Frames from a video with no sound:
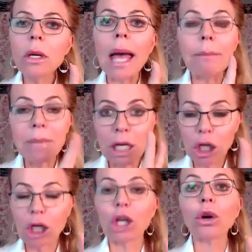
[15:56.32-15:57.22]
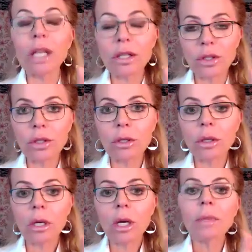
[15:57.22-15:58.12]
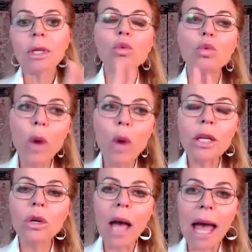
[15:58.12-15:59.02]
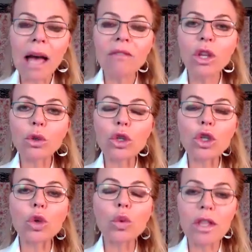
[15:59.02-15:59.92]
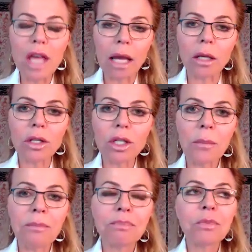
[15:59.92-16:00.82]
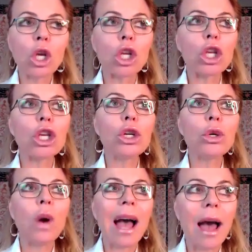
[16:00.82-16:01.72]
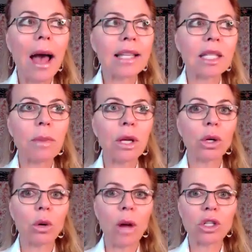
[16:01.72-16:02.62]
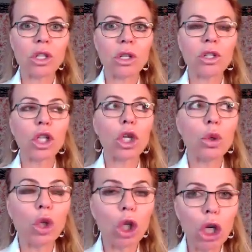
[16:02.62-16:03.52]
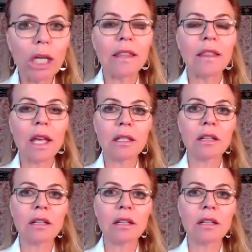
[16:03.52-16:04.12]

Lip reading: and being curious. Because when you have those two things, you ask better questions, you look at things